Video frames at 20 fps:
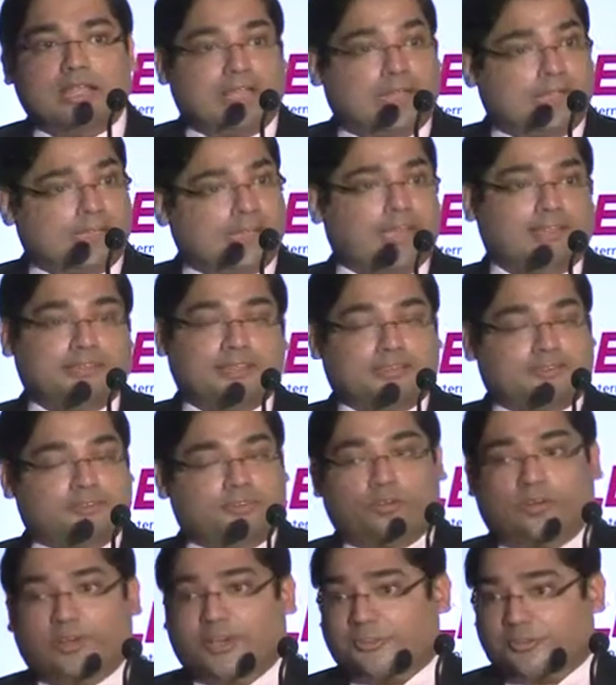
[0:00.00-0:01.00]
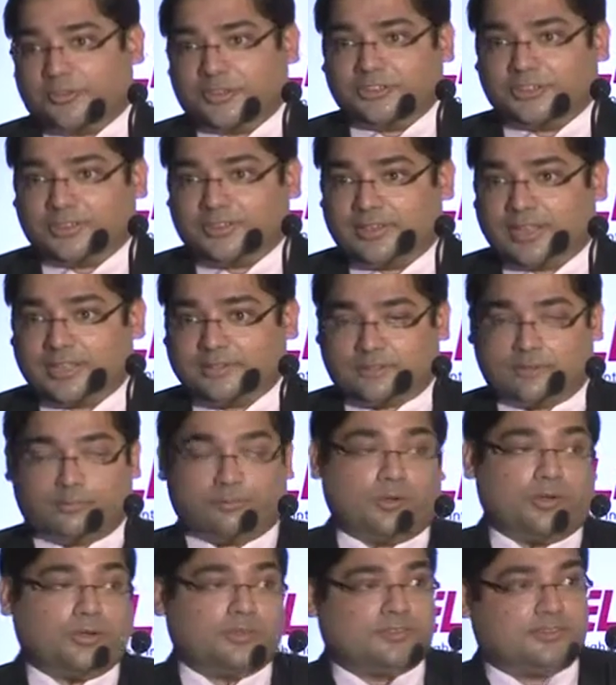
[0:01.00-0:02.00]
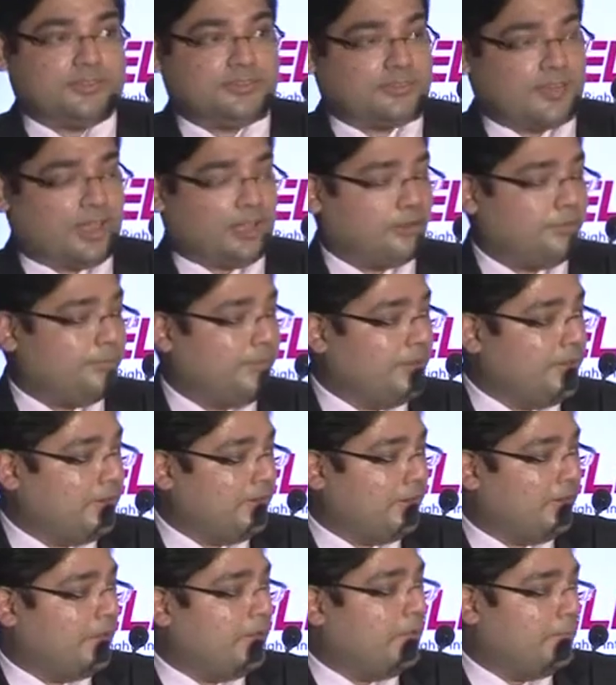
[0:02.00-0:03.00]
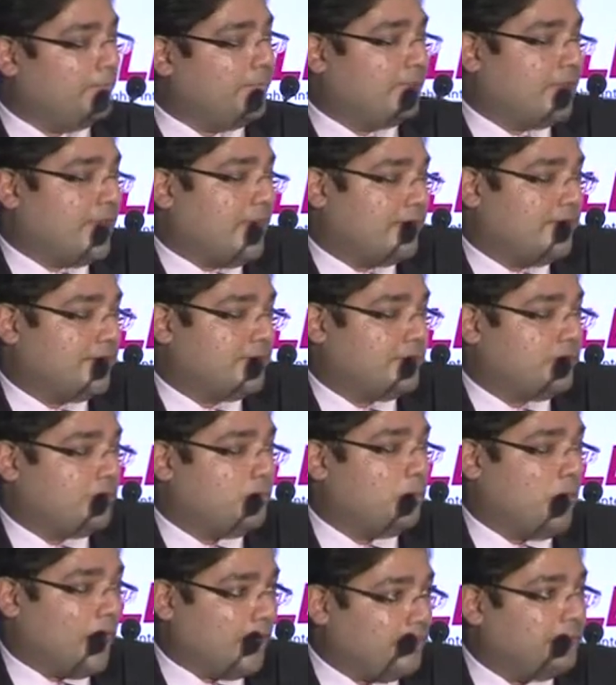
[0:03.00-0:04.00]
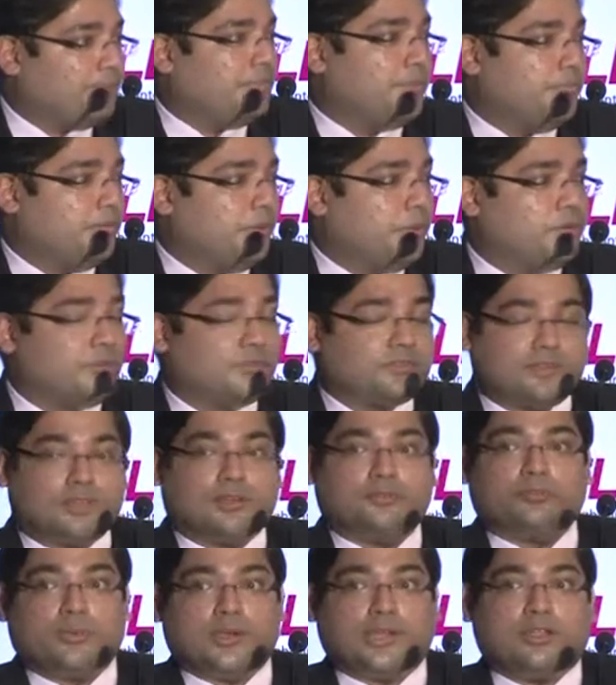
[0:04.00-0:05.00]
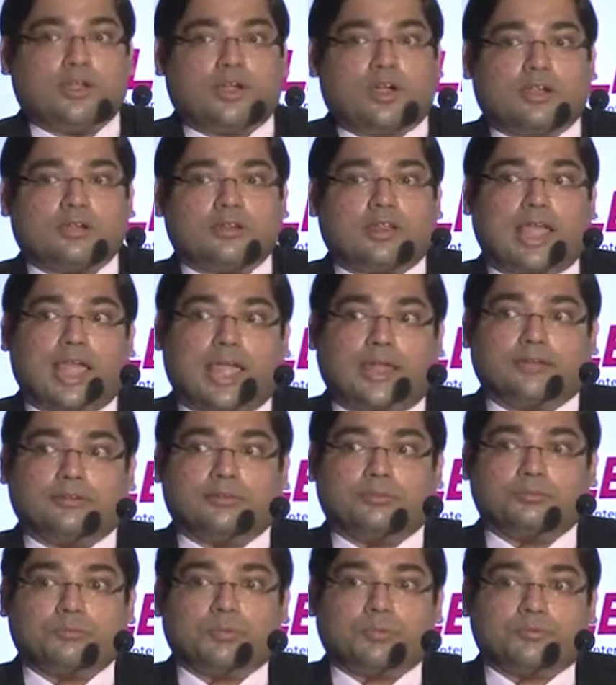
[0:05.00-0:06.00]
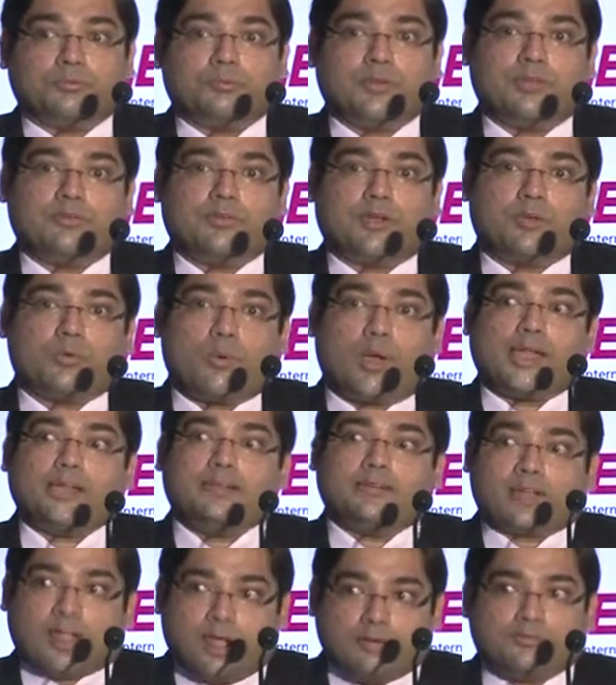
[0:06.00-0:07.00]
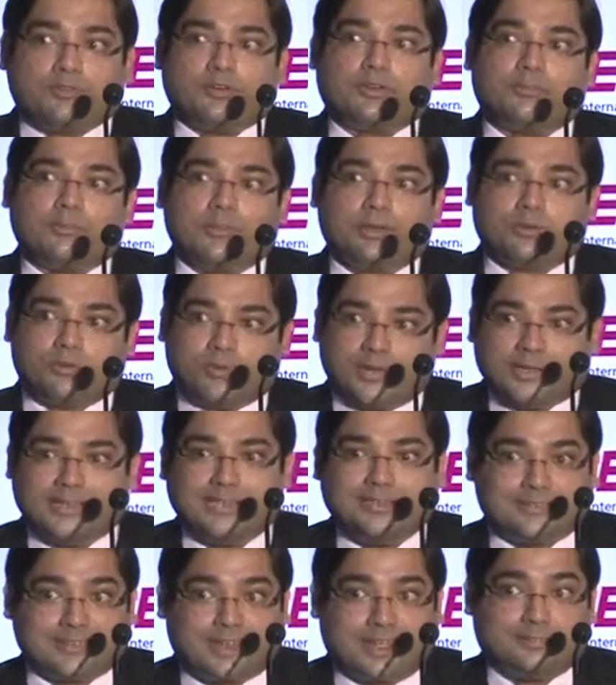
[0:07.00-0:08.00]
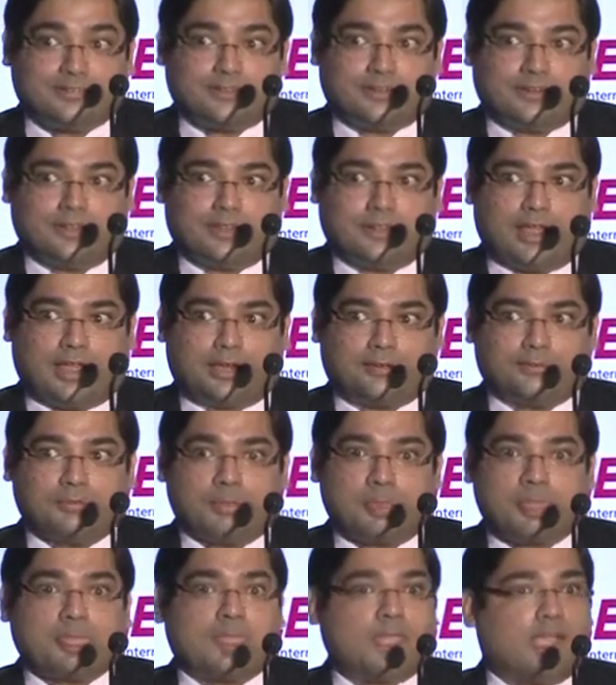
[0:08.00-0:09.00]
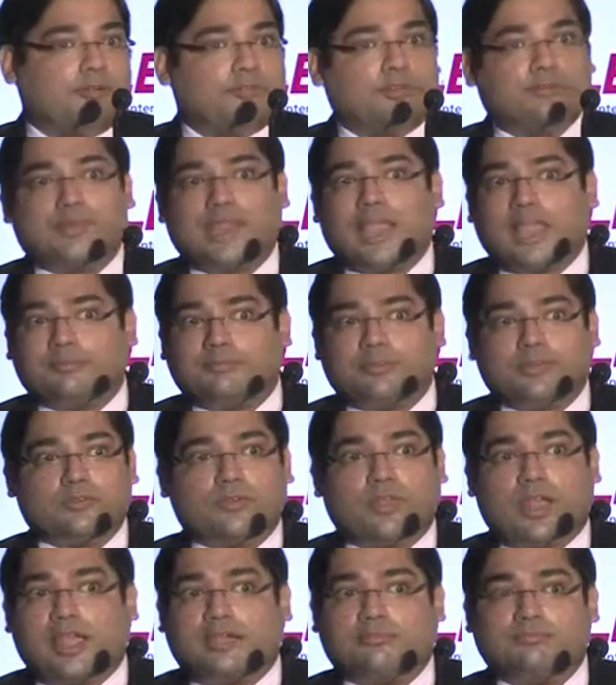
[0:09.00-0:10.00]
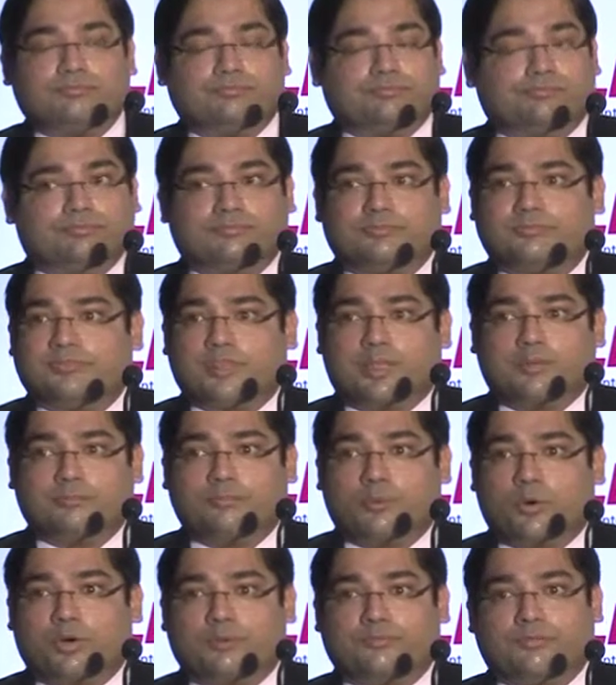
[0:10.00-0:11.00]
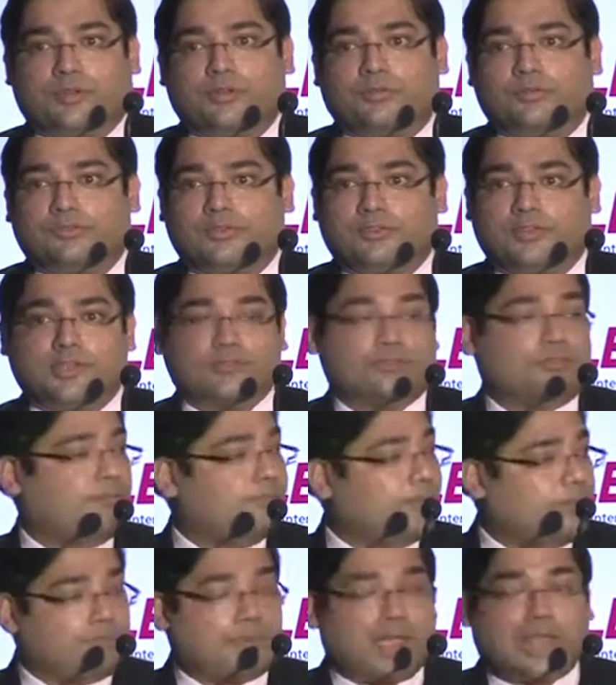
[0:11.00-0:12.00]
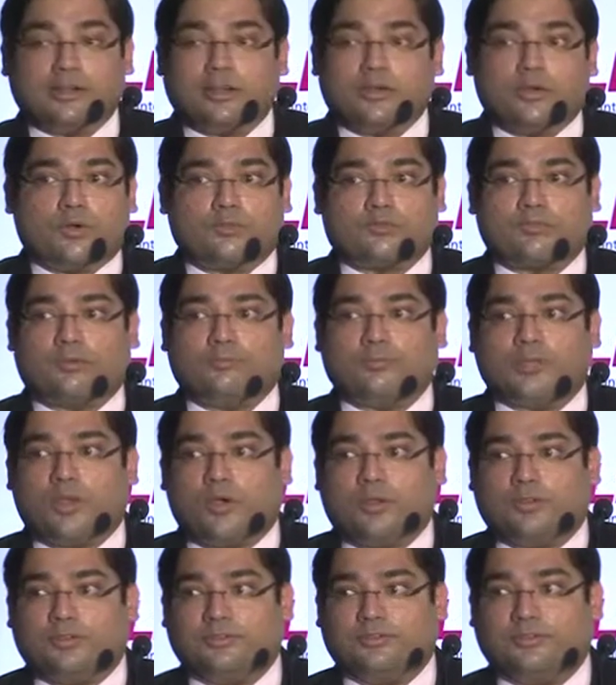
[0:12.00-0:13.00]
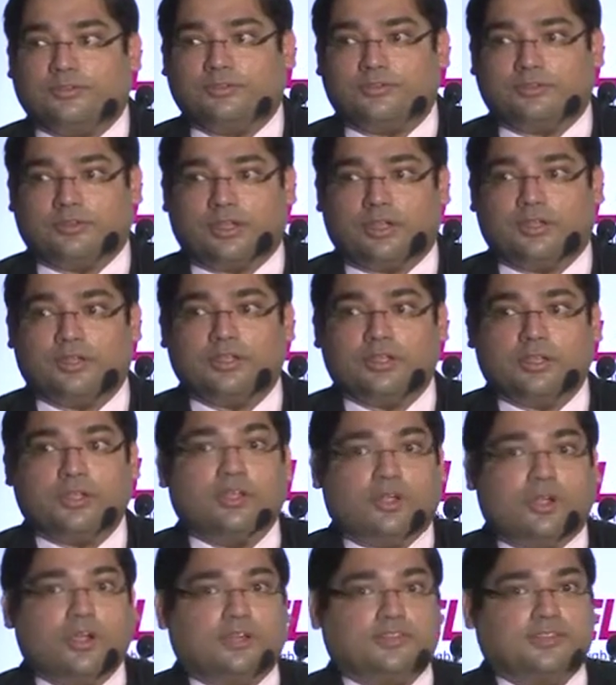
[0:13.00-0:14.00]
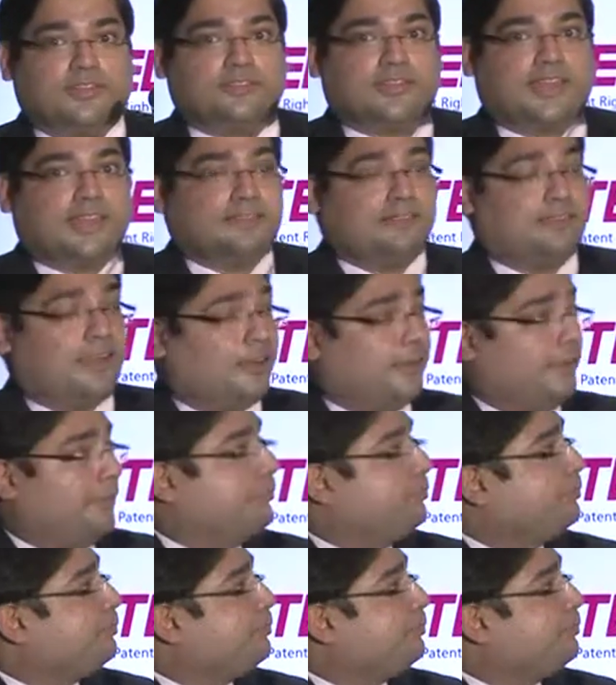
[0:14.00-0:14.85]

Again, there's no literature that supports this argument, but that is one of the views that we got, and we were quite comfortable to at least consider that. I would be happy to have some more views on this from the panel or from the audience on this case study.